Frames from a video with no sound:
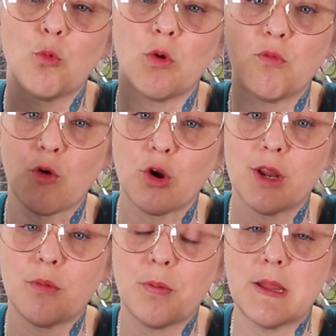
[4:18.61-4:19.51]

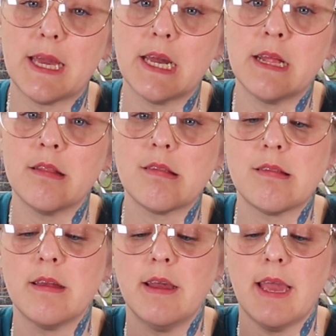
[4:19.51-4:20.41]
reverted
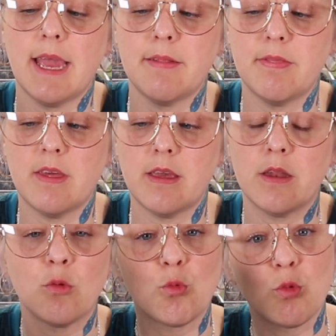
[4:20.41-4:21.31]
plants and
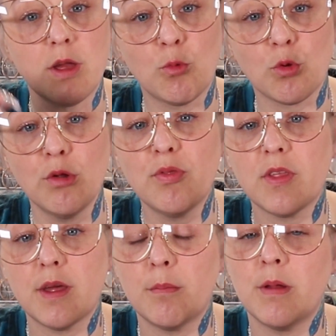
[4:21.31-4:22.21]
then reroot
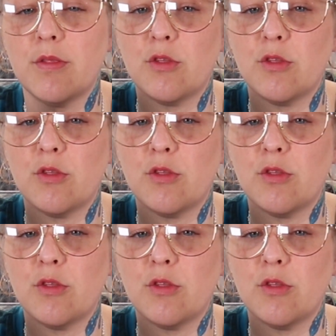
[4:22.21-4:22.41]
them,